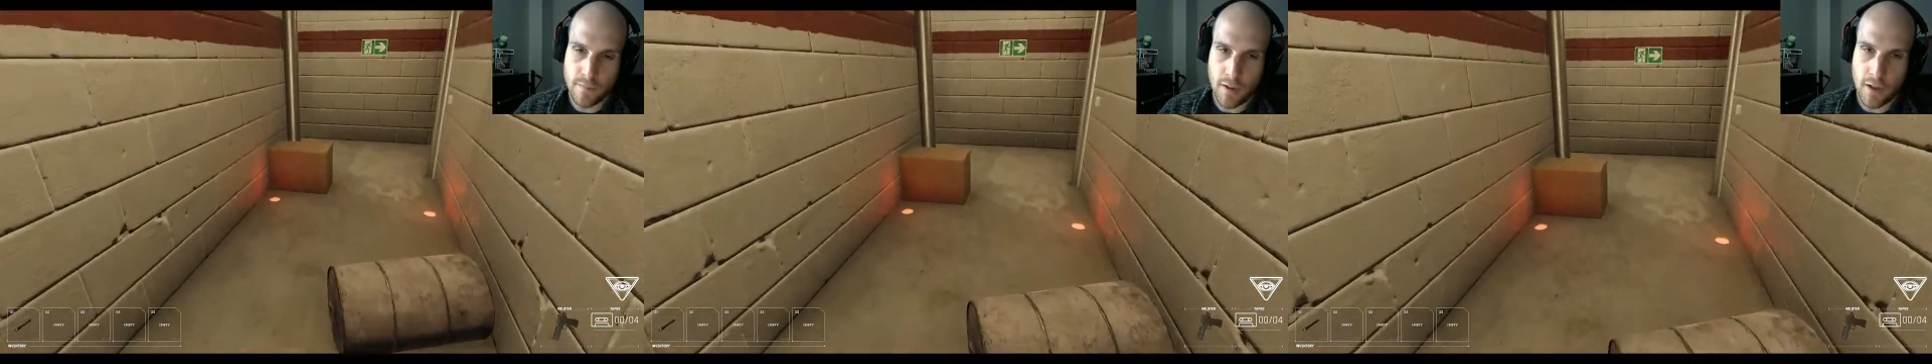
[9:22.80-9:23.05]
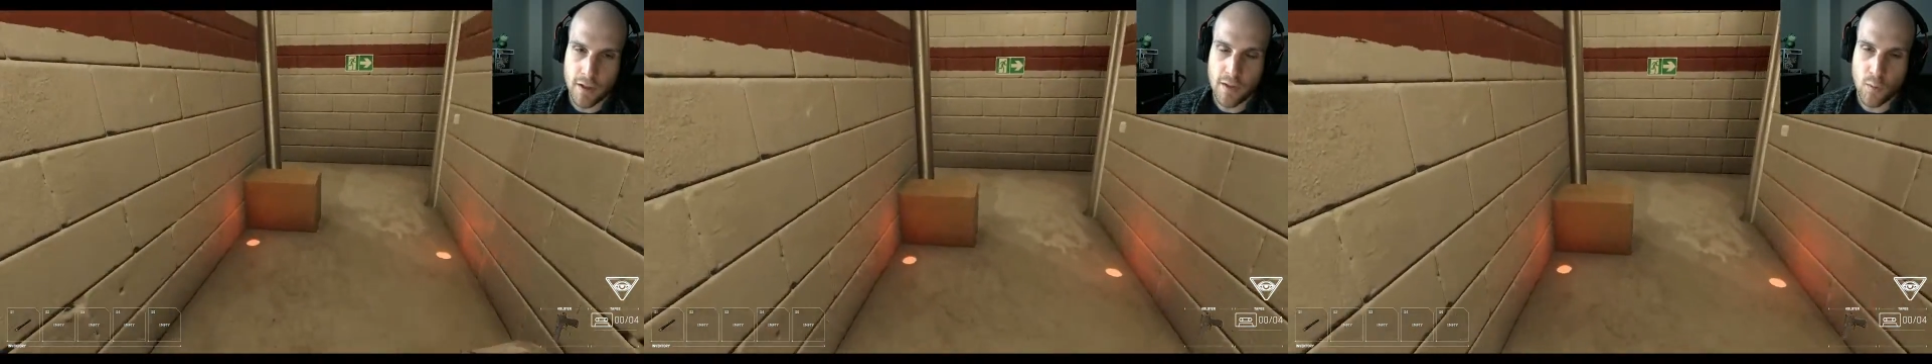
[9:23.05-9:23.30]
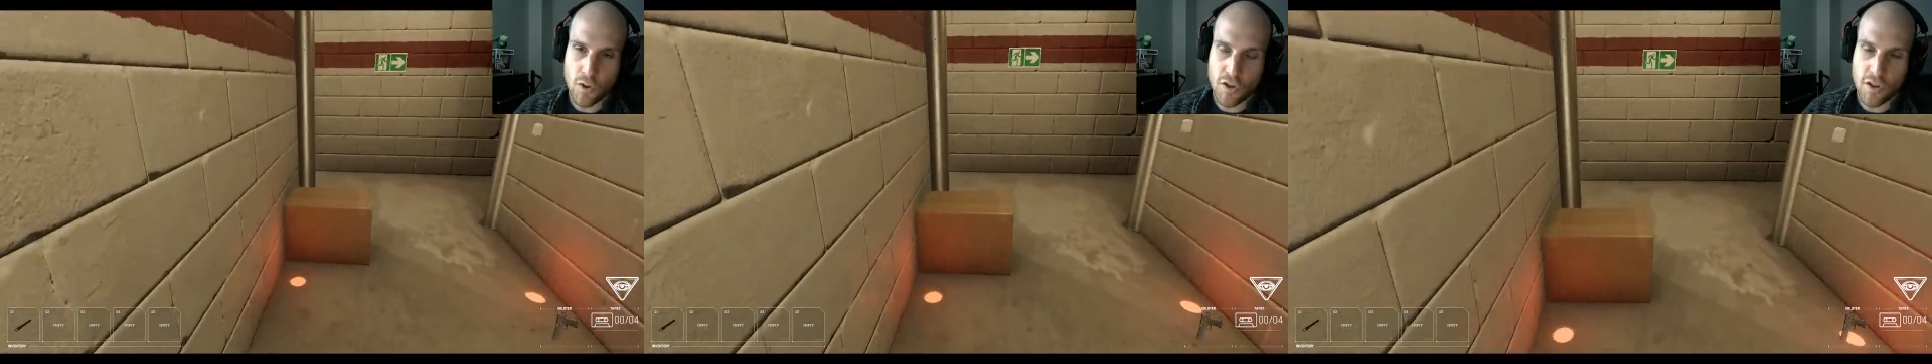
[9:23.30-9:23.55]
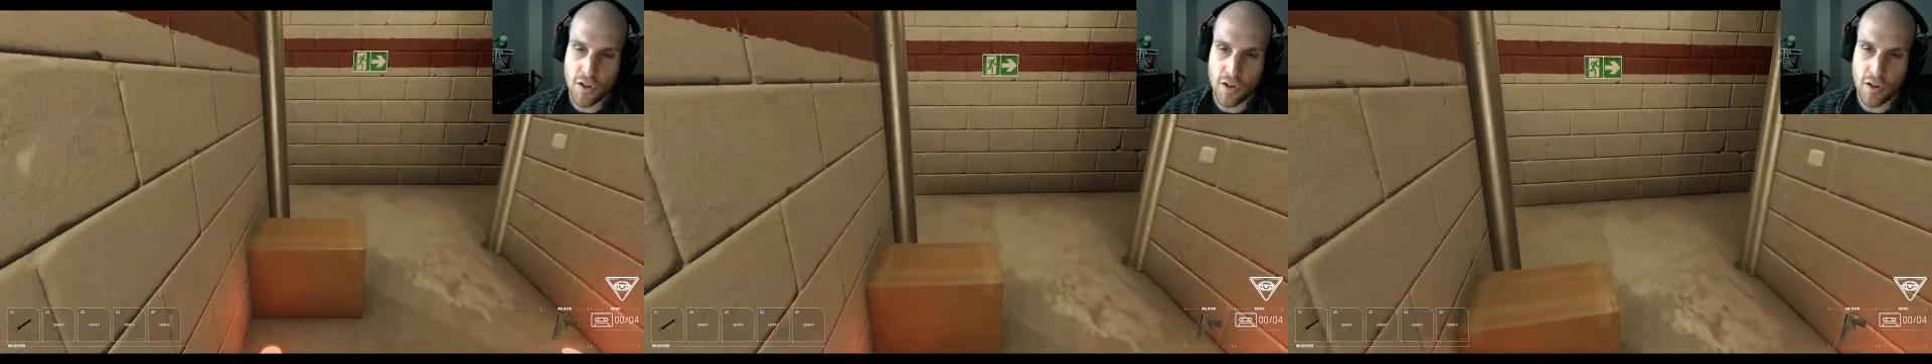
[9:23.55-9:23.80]
I did
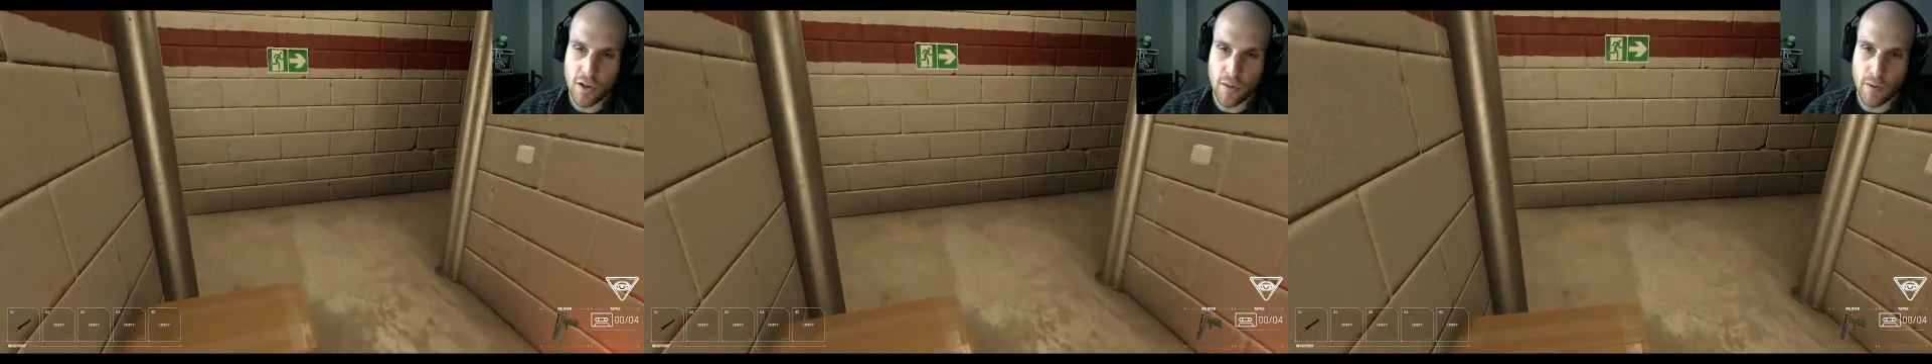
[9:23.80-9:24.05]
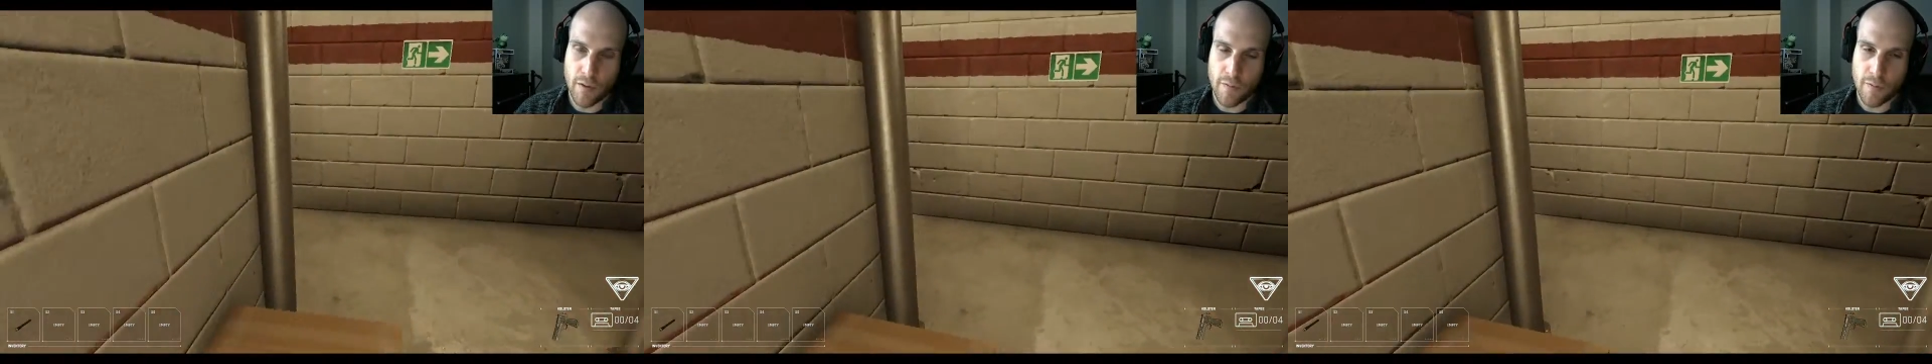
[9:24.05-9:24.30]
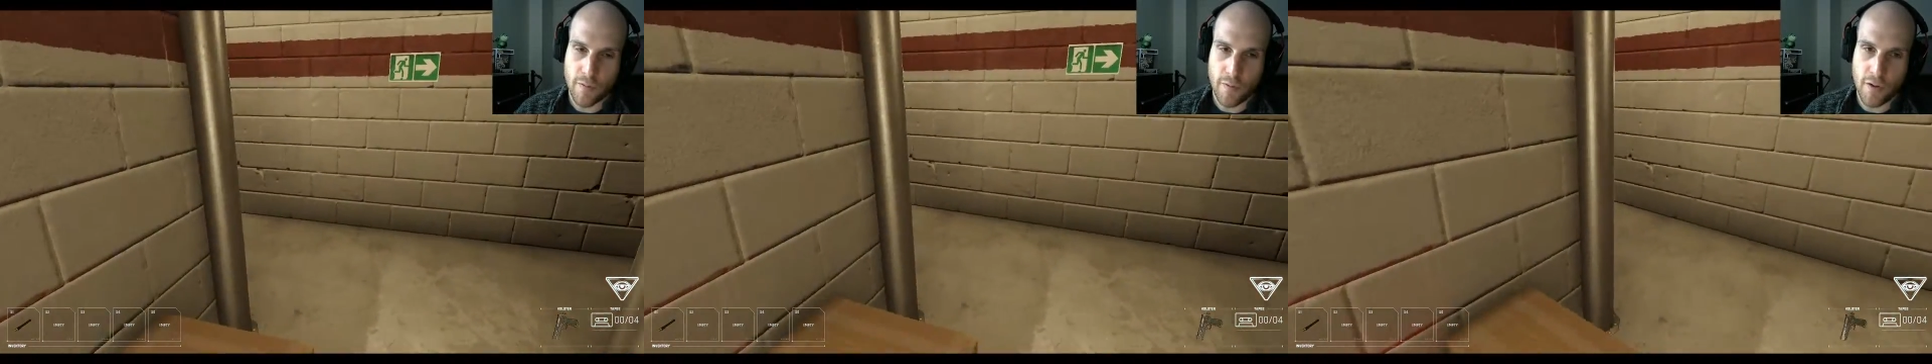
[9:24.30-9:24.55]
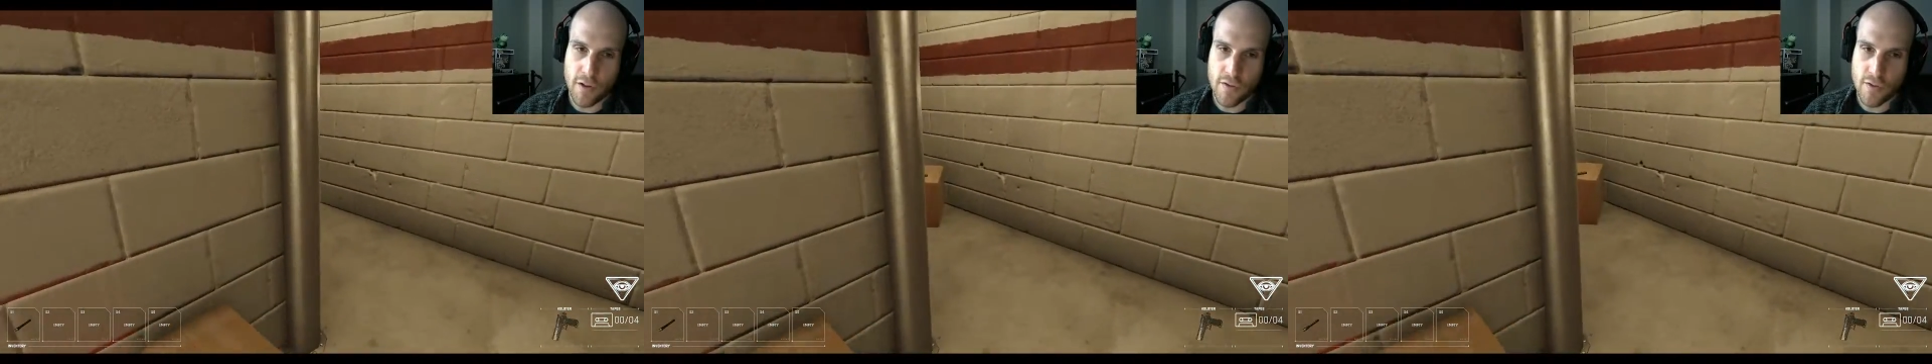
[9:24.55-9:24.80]
watch a little bit of
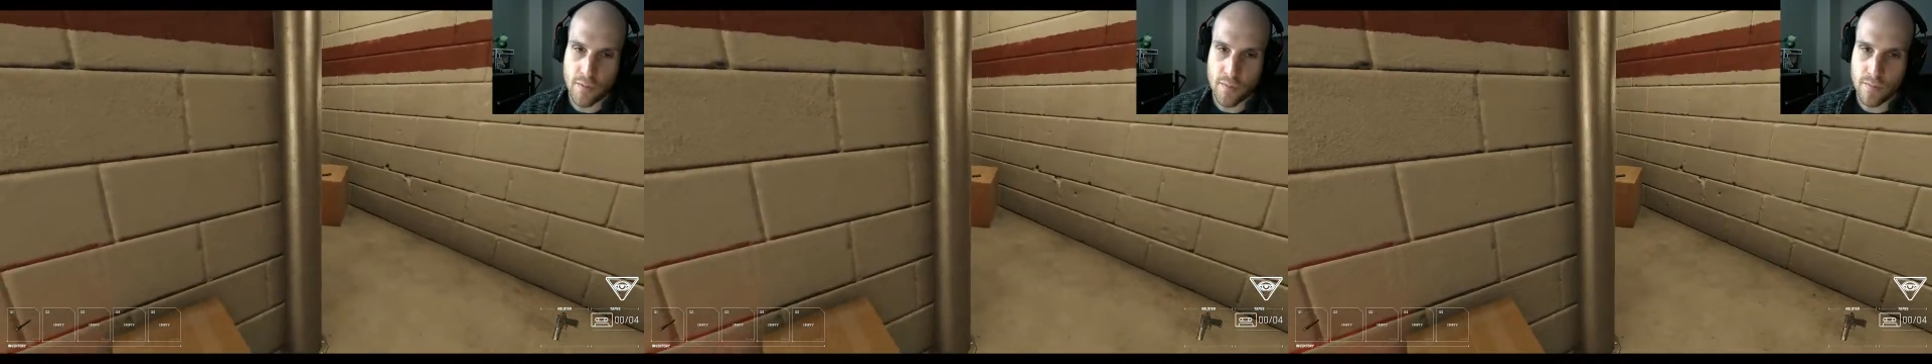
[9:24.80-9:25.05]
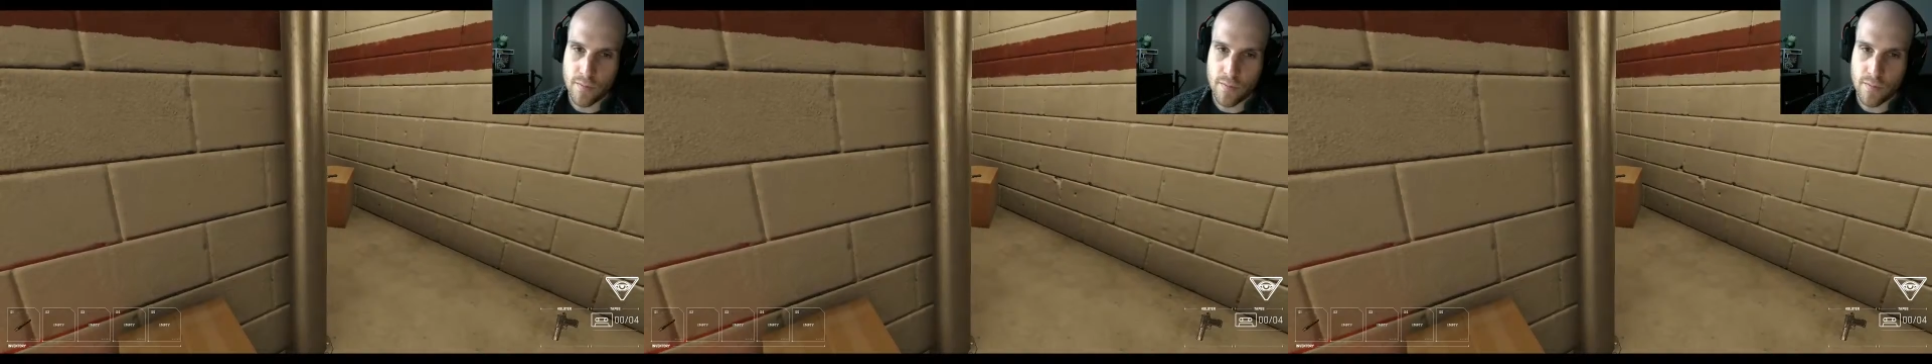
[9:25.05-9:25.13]
footage from